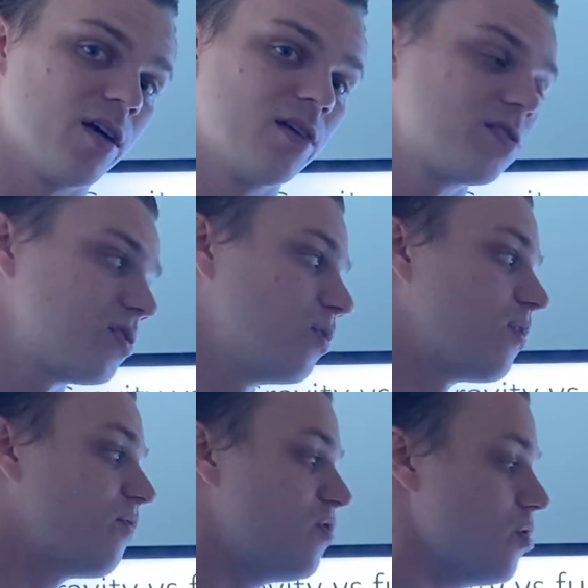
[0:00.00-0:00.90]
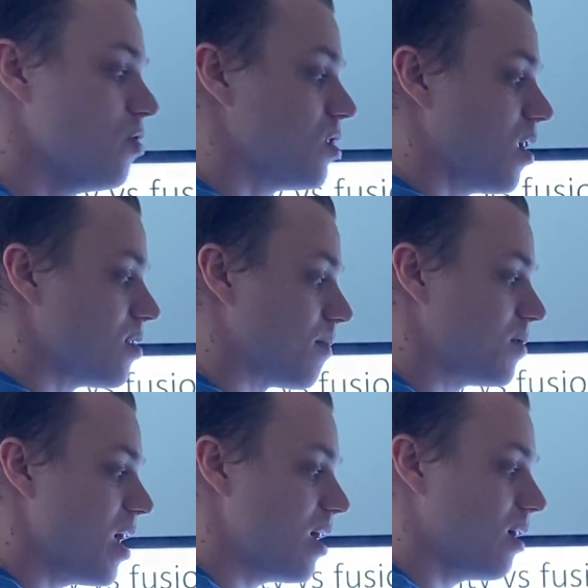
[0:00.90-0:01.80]
So the fusion ends up
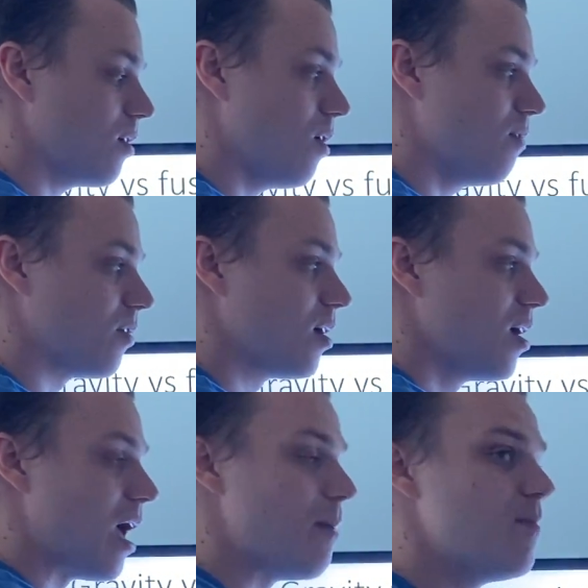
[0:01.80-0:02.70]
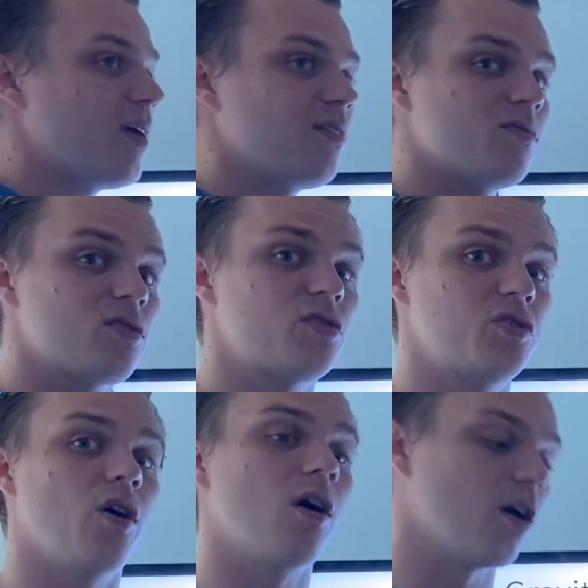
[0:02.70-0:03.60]
taking over and making the
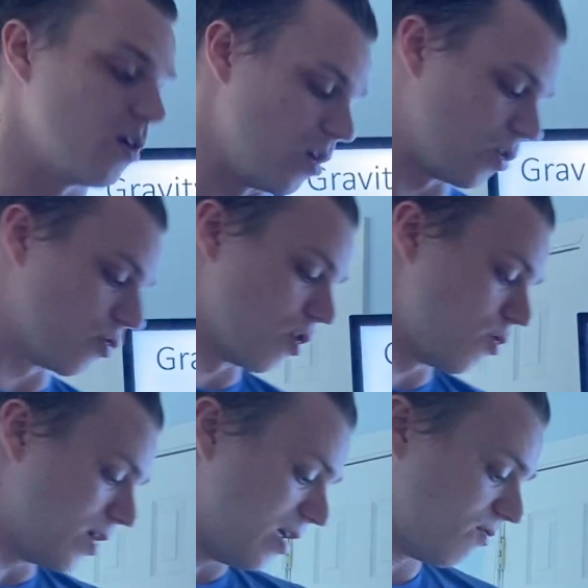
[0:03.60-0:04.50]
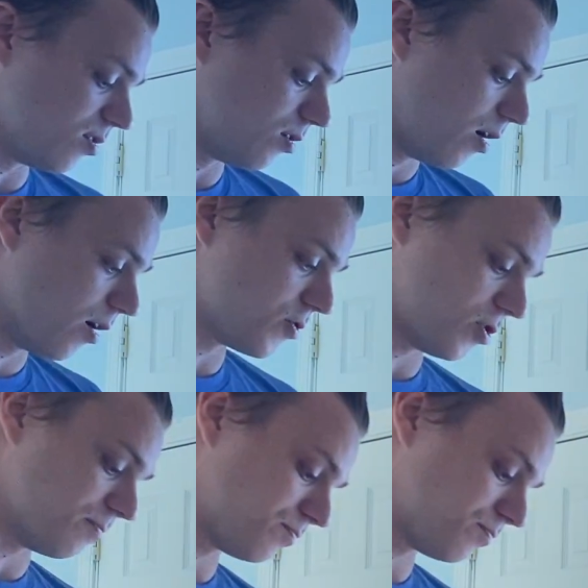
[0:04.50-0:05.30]
star grow even larger.